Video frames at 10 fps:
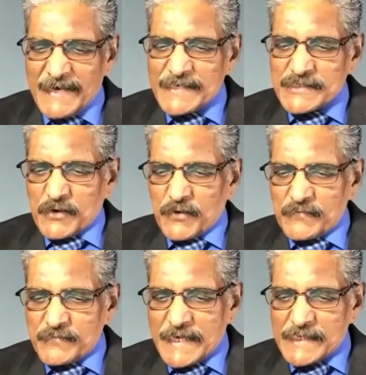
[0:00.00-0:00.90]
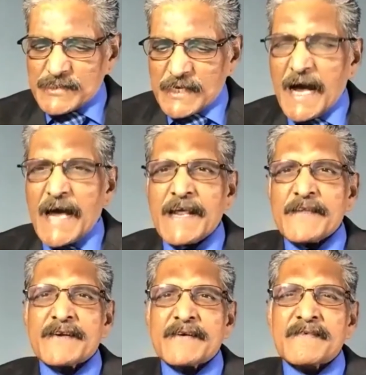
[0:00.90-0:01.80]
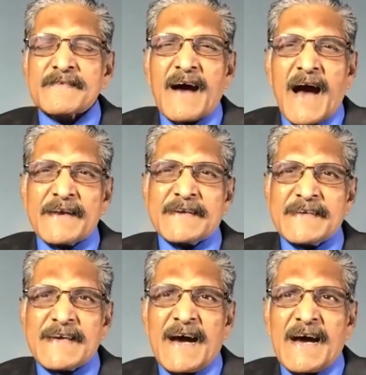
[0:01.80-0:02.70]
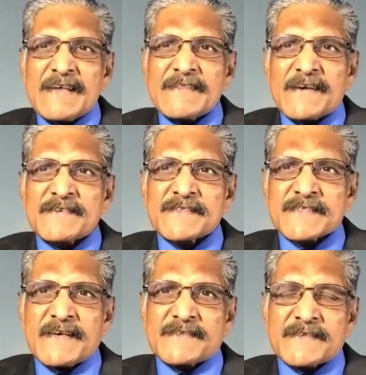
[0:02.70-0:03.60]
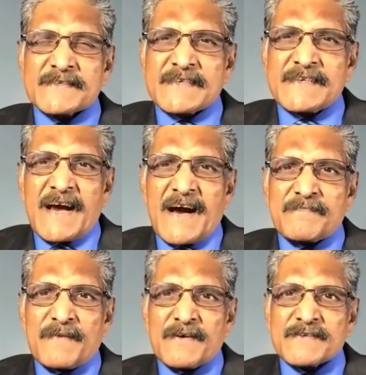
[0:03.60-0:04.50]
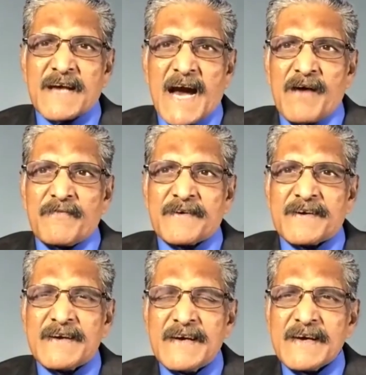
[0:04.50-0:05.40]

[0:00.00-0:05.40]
So this another idea that is certainty about our